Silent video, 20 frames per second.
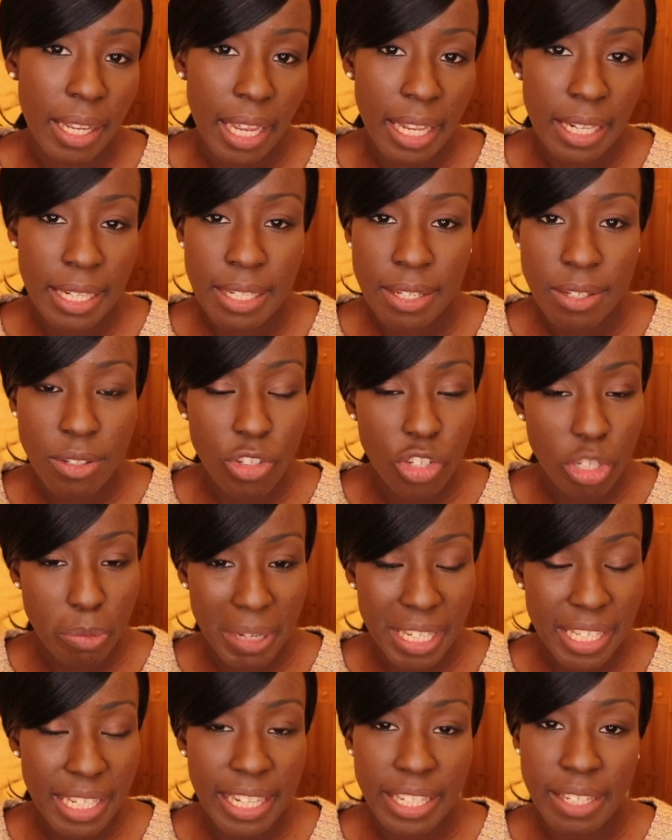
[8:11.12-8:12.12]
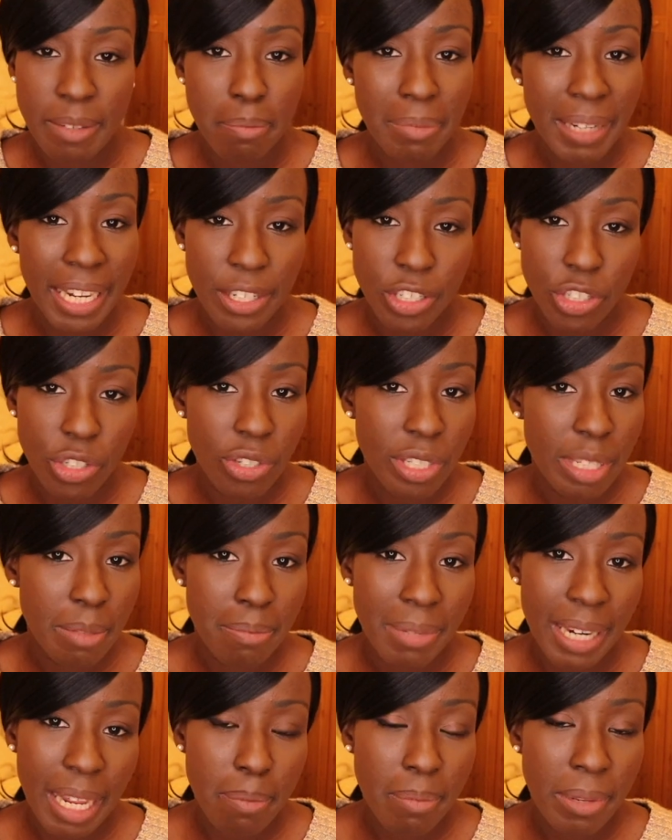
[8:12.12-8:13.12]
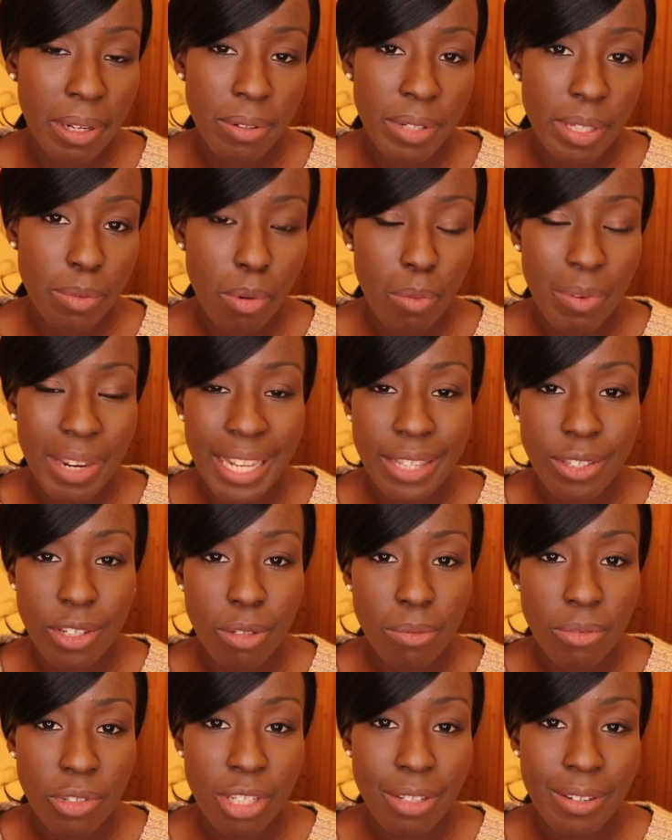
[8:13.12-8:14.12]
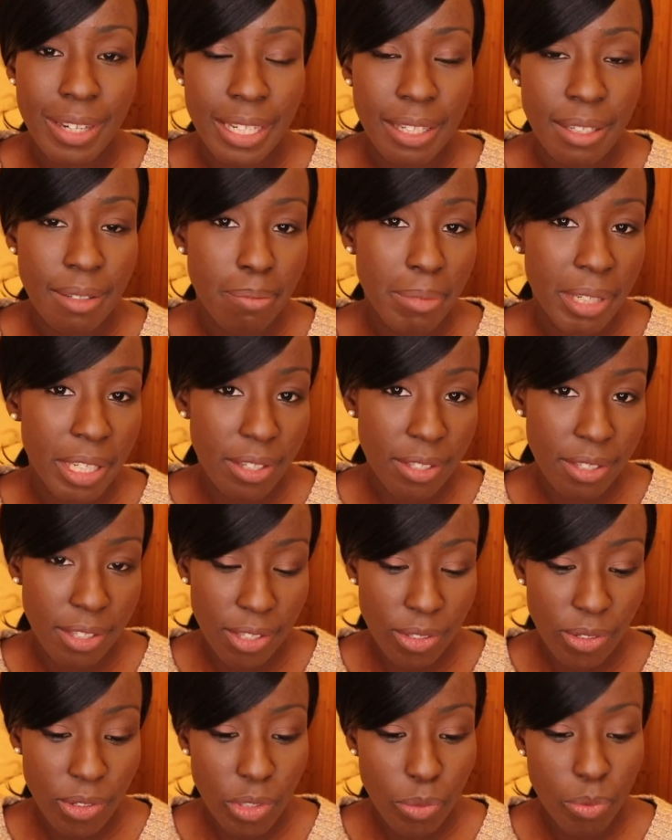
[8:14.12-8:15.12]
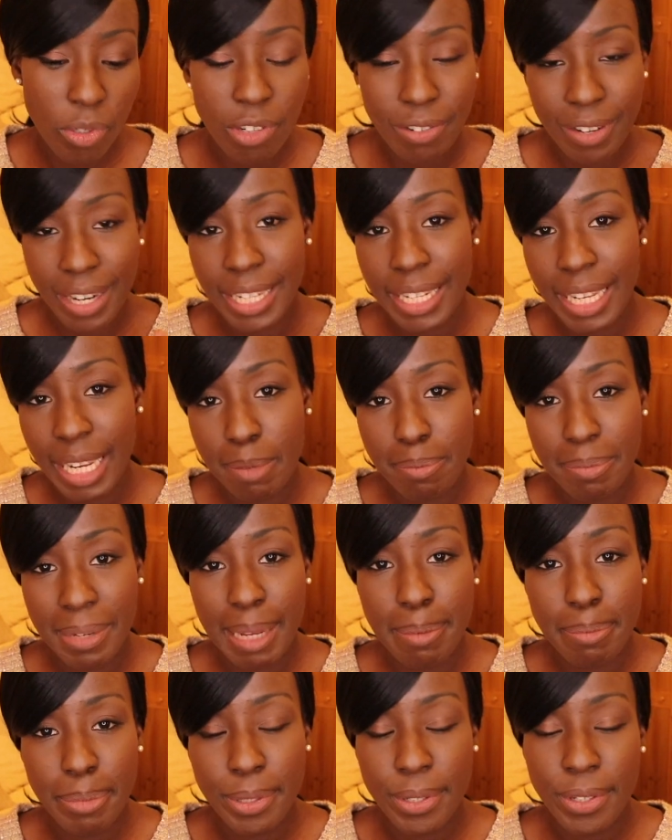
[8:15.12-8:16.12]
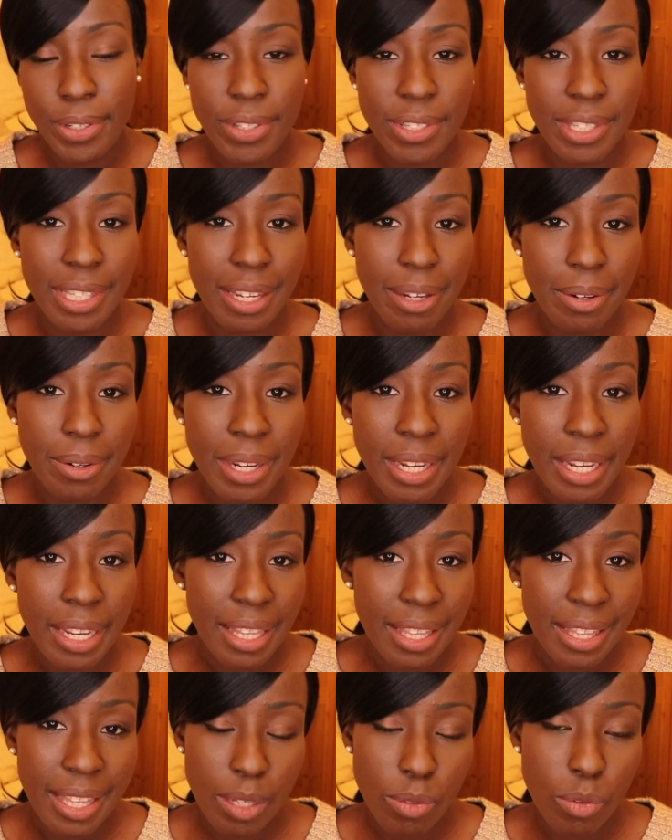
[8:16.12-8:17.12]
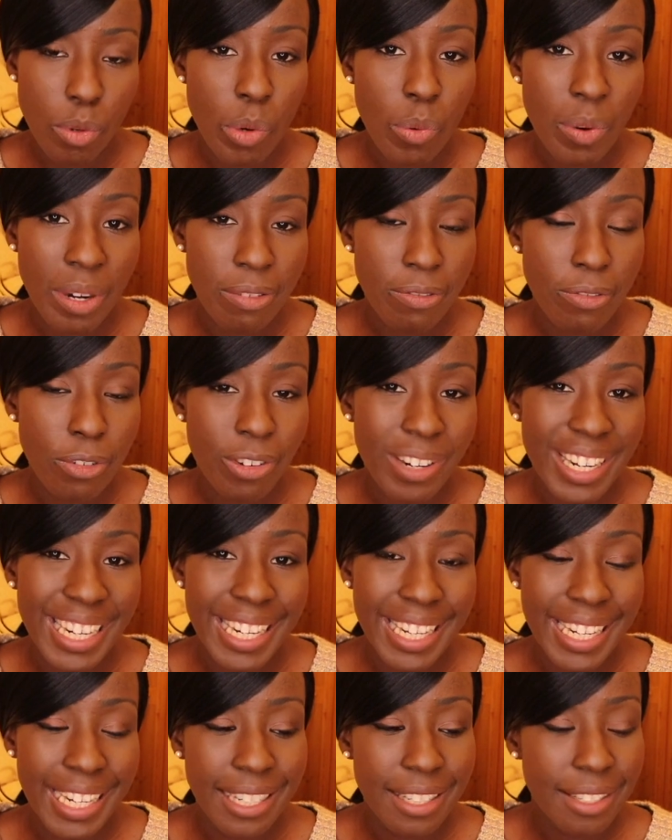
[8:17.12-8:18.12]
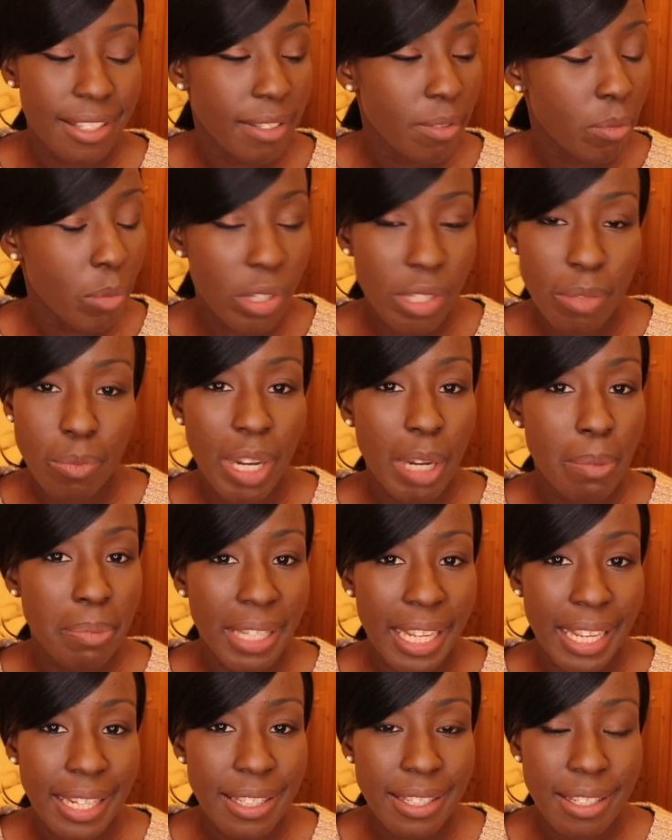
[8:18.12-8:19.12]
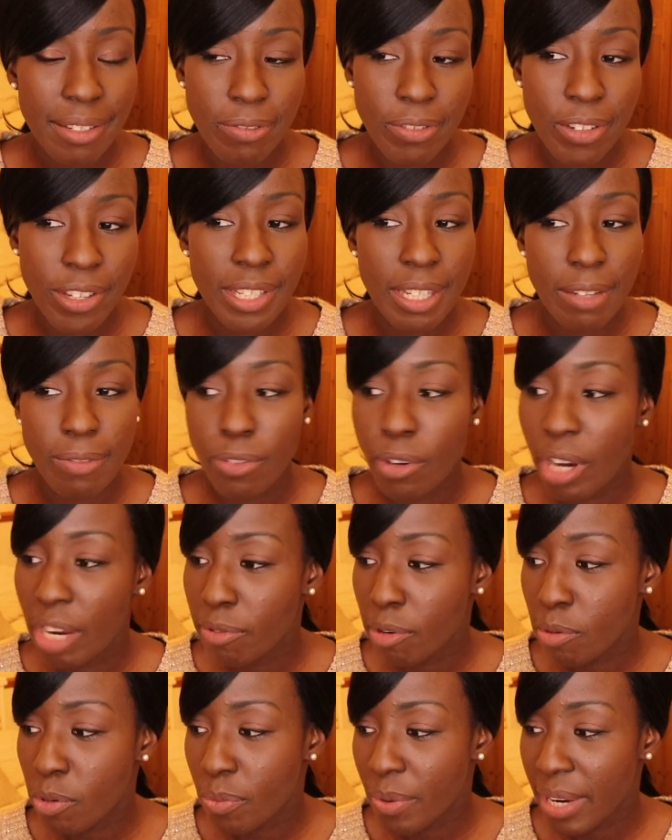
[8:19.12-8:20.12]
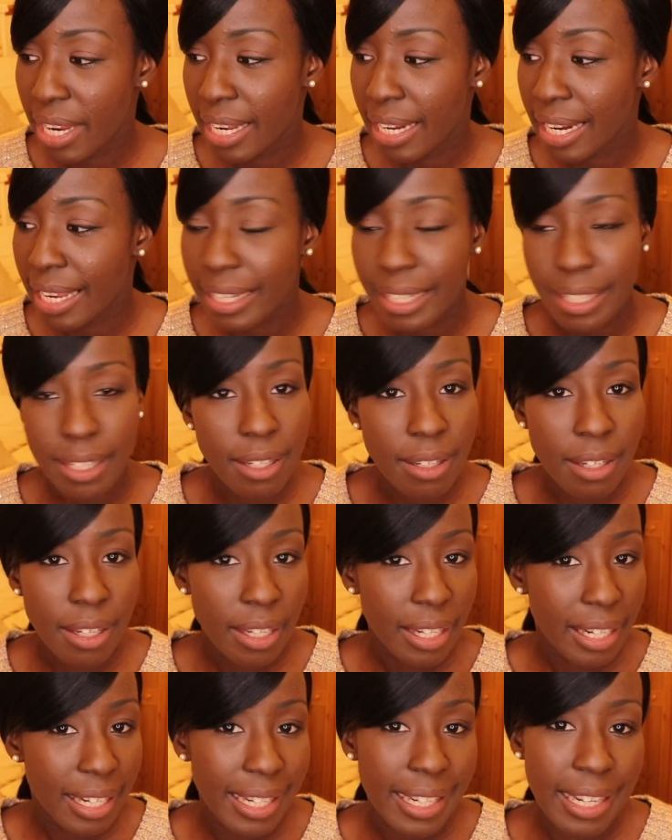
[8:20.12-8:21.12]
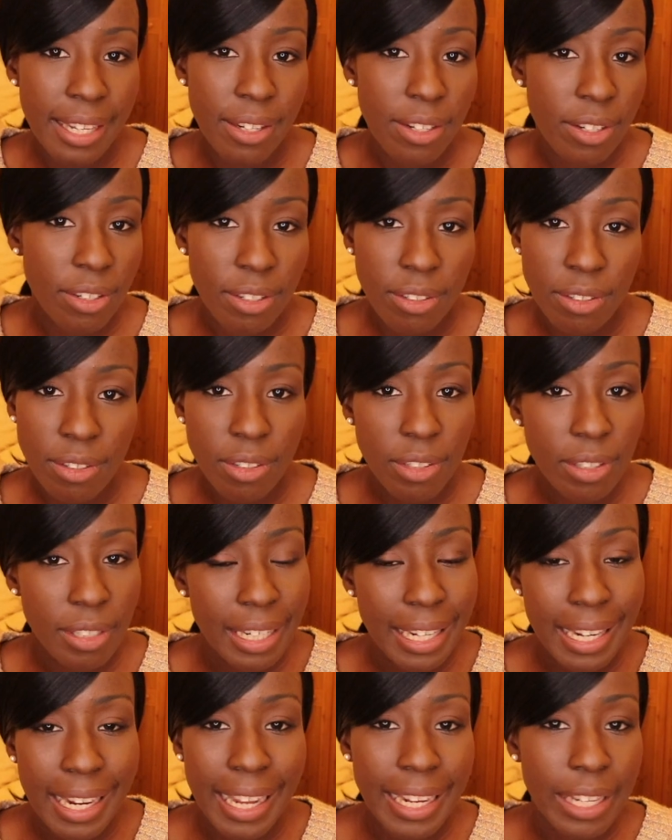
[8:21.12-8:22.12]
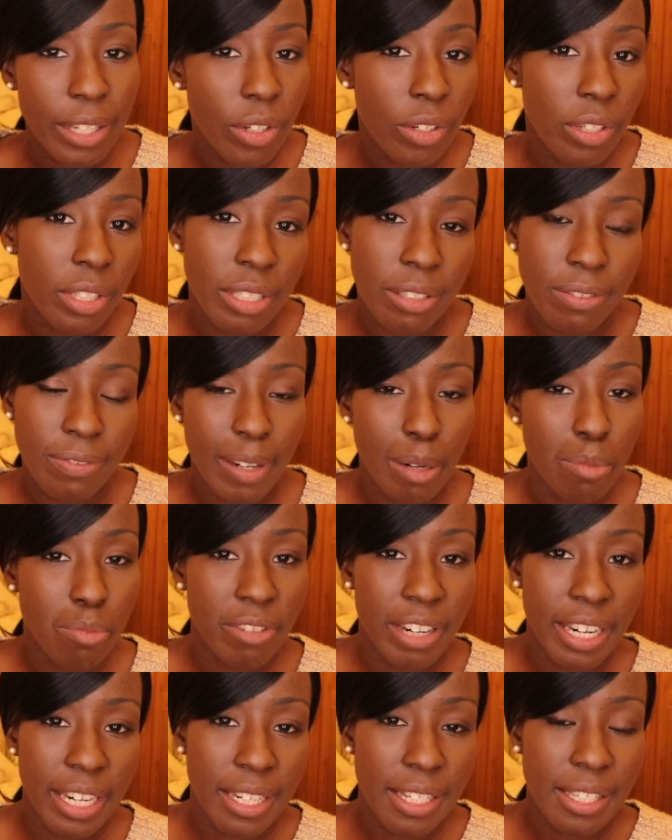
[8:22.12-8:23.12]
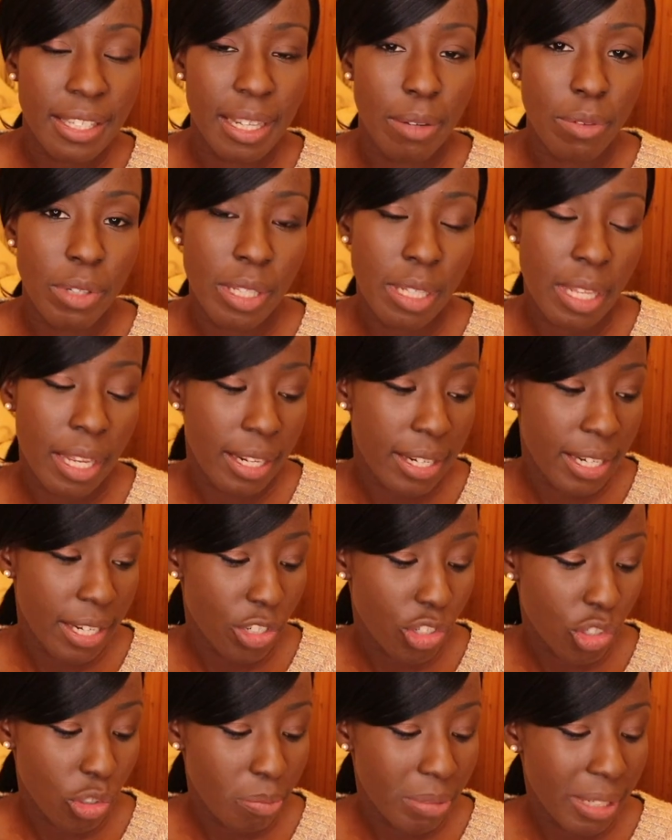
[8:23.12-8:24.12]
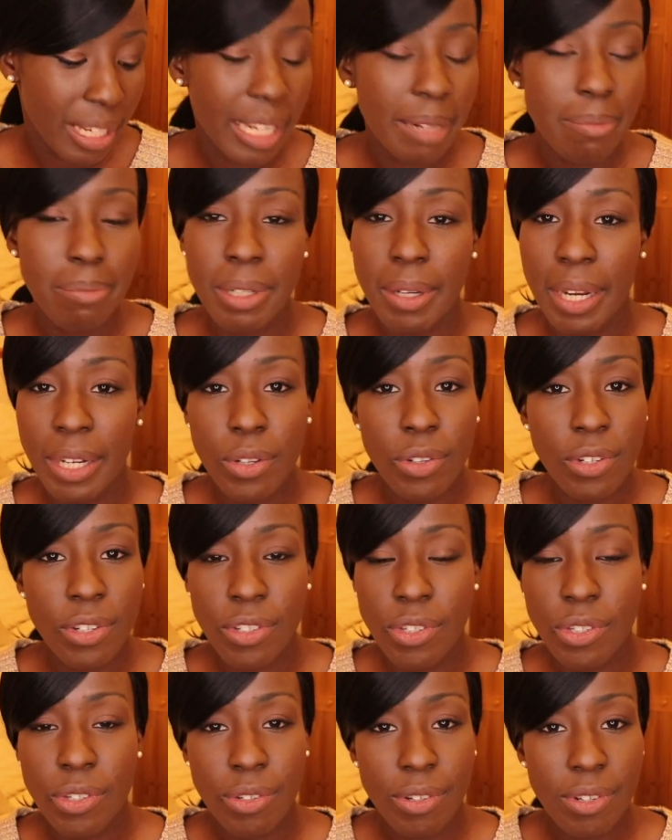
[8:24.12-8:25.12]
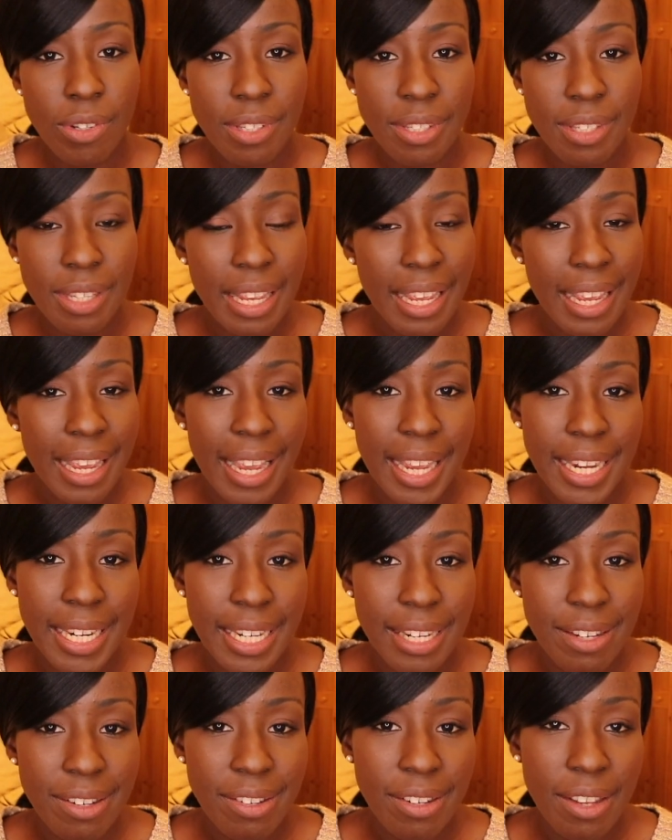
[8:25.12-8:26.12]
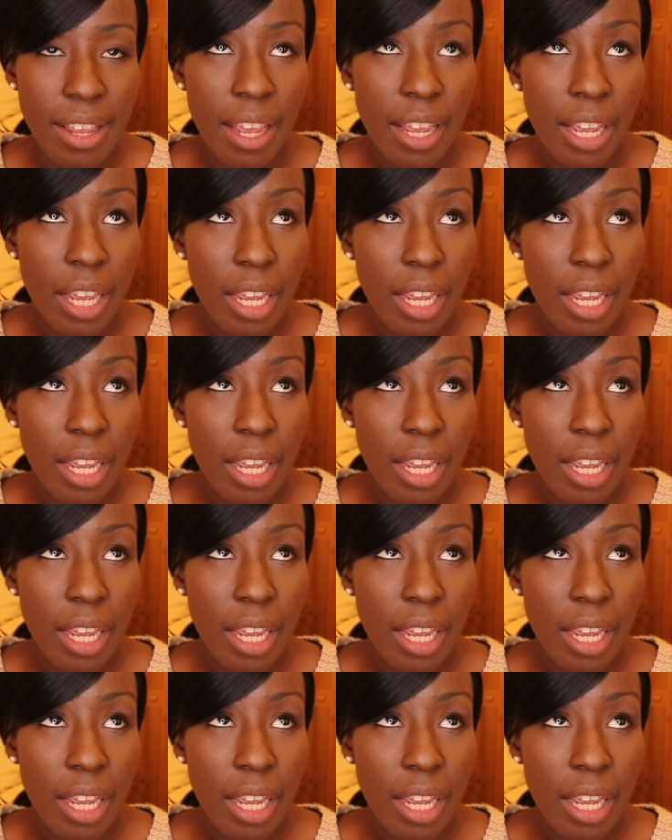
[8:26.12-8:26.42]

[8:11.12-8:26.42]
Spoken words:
and just basically black shoes and black belt is what we ended up doing, because the suits were grey and they had black buttons, so that's what we went for in the end. It wasn't what I planned. At first I thought everyone would wear like linen, light coloured fabrics. That was the initial plan, but I couldn't source many